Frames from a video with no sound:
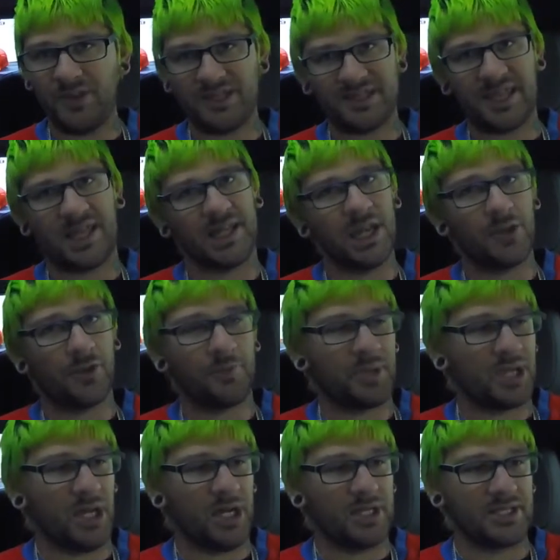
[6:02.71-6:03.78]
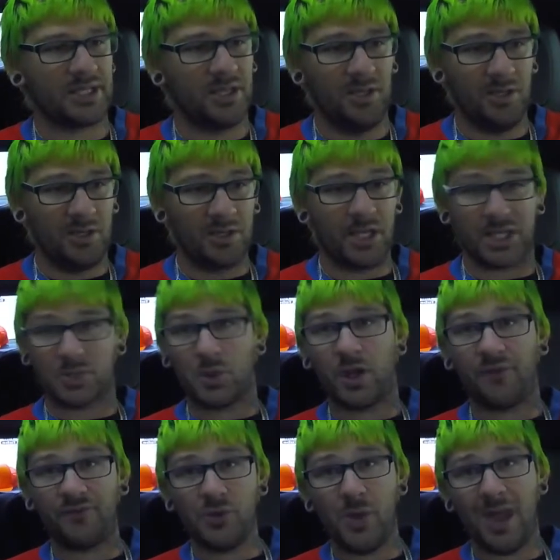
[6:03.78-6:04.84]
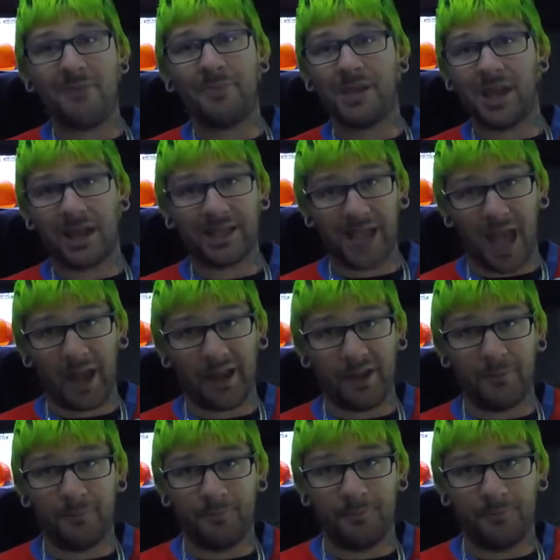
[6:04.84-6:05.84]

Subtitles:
this, that, and the other, because, guess what? If you hit me, I got it.